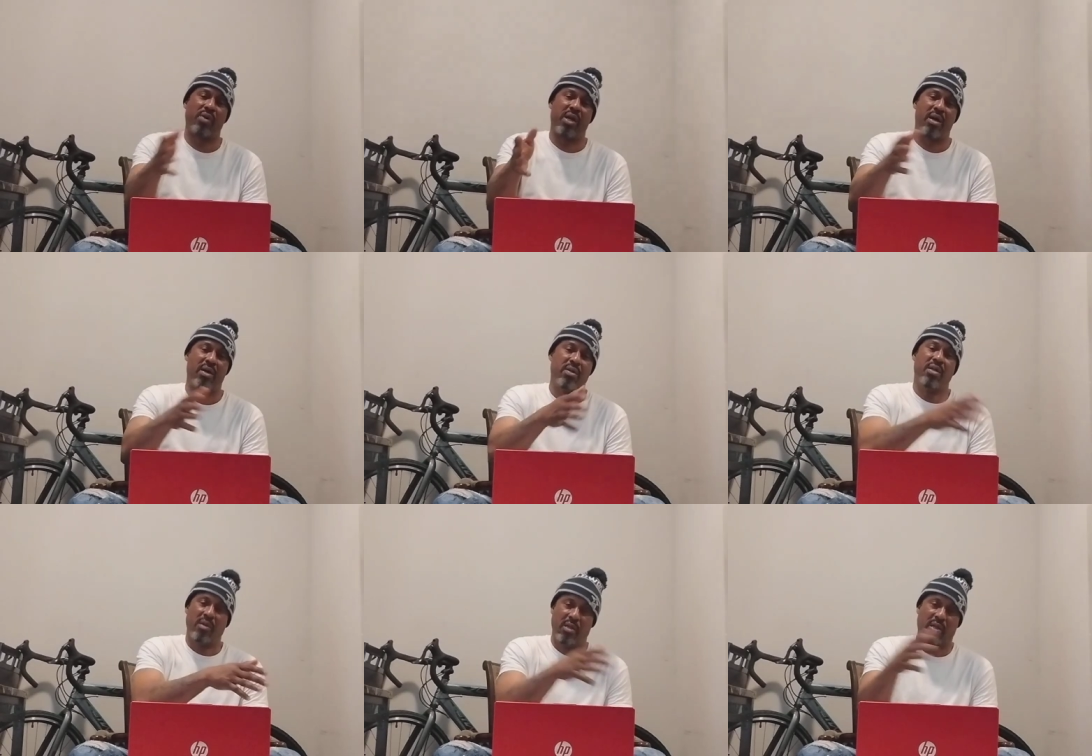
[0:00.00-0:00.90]
around
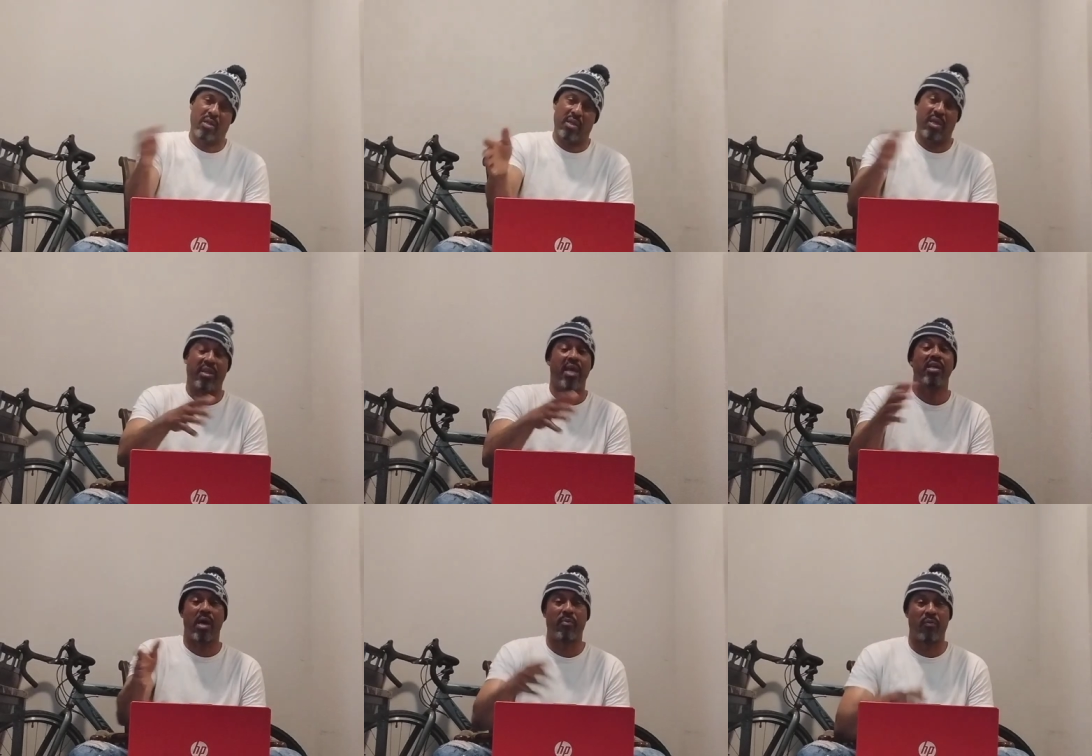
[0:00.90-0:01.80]
and
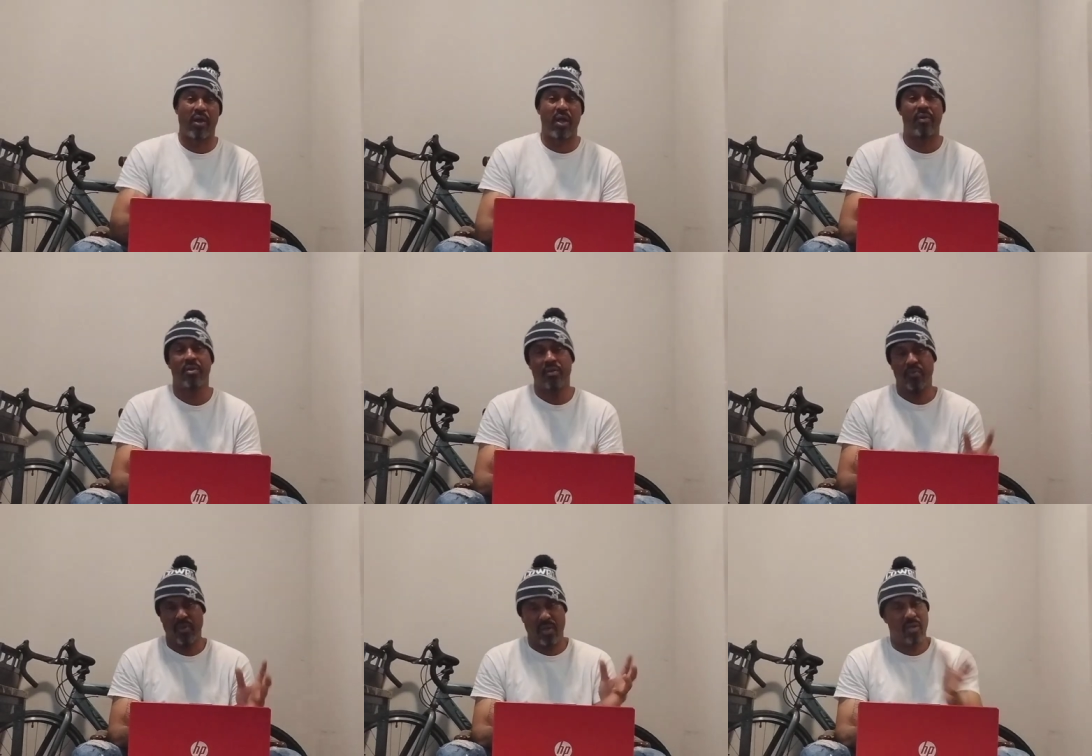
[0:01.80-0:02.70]
they come around
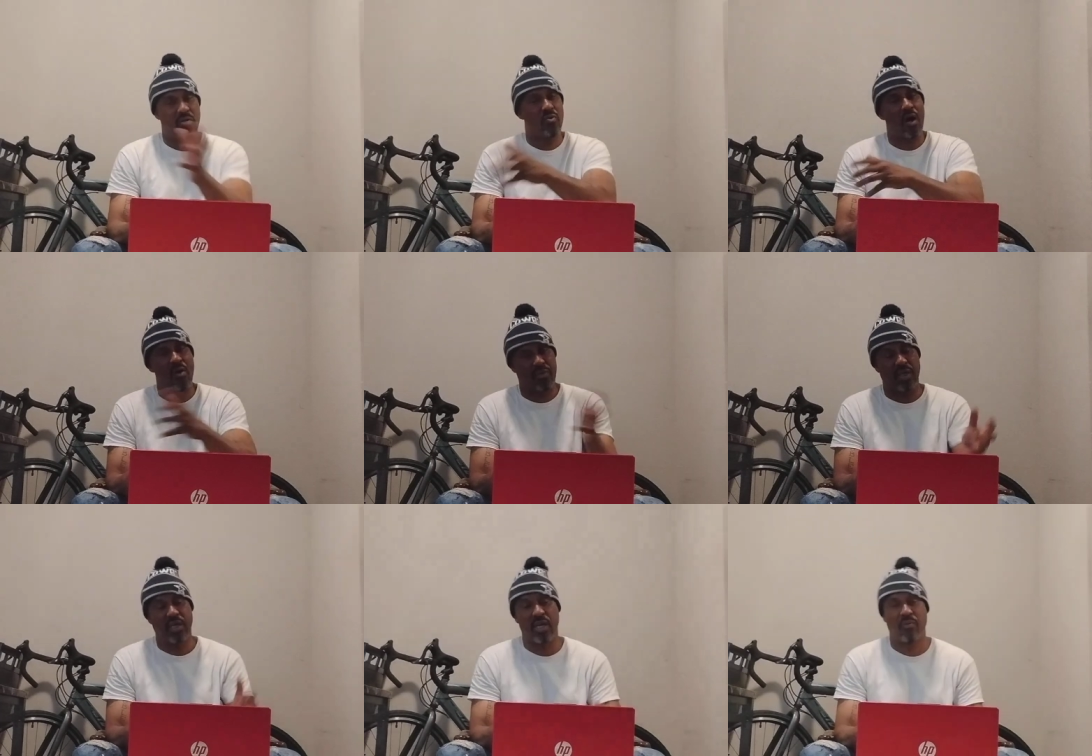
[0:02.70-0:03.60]
and you all
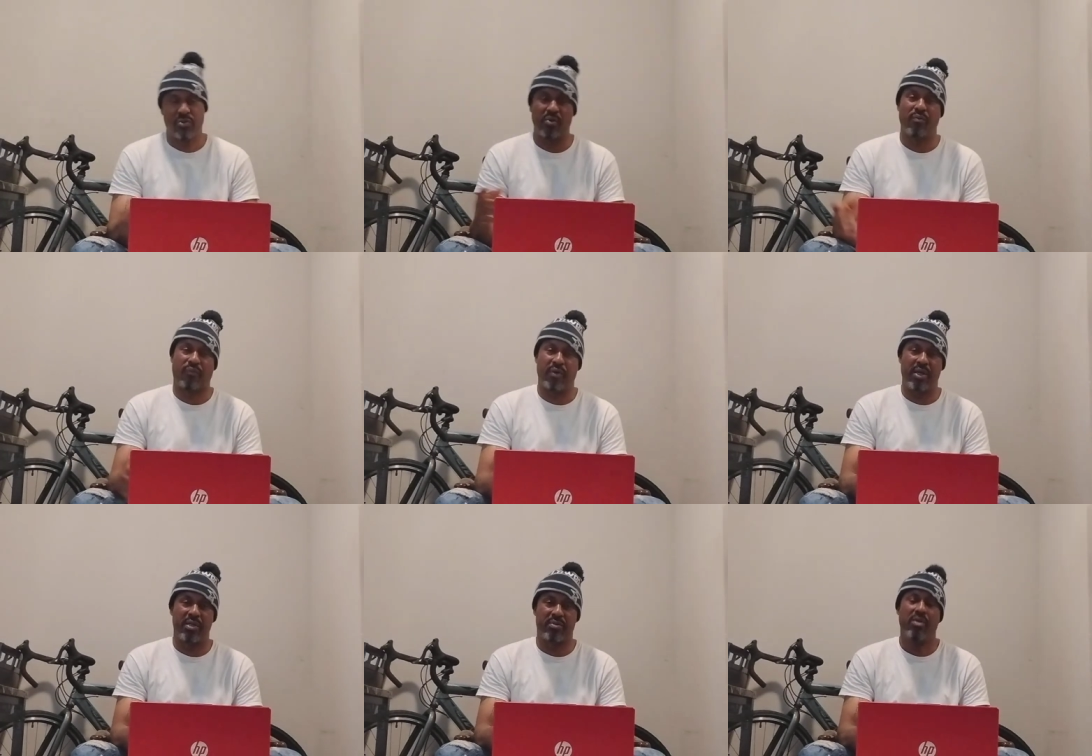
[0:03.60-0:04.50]
together with your
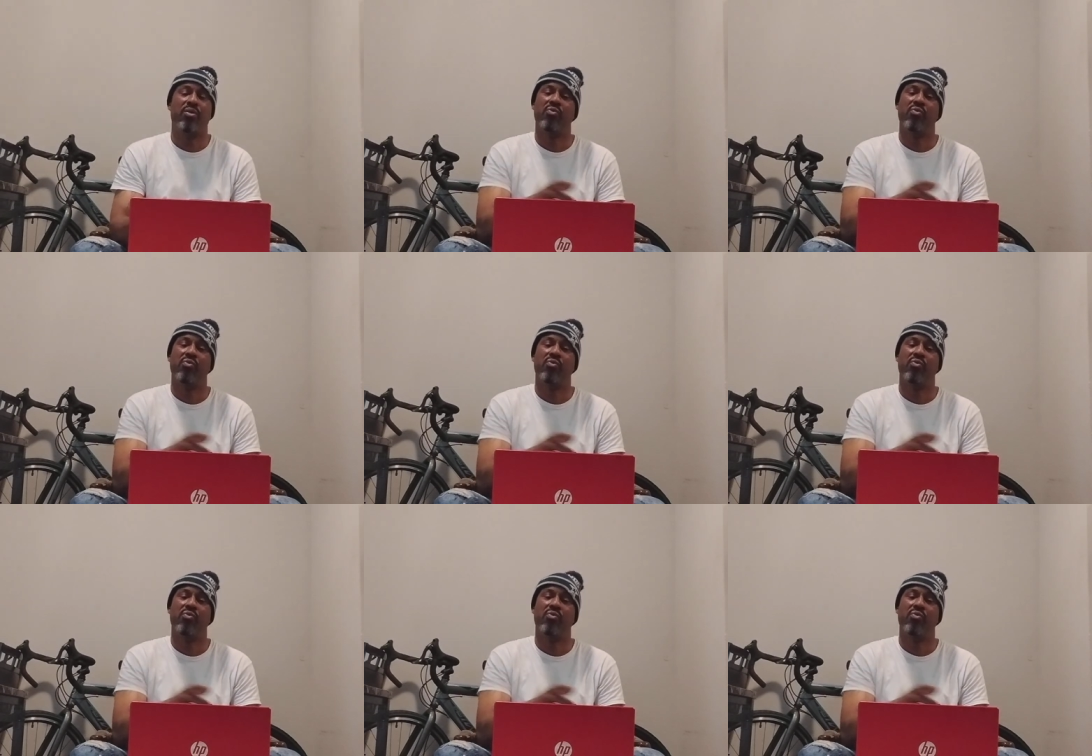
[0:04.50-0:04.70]
friends,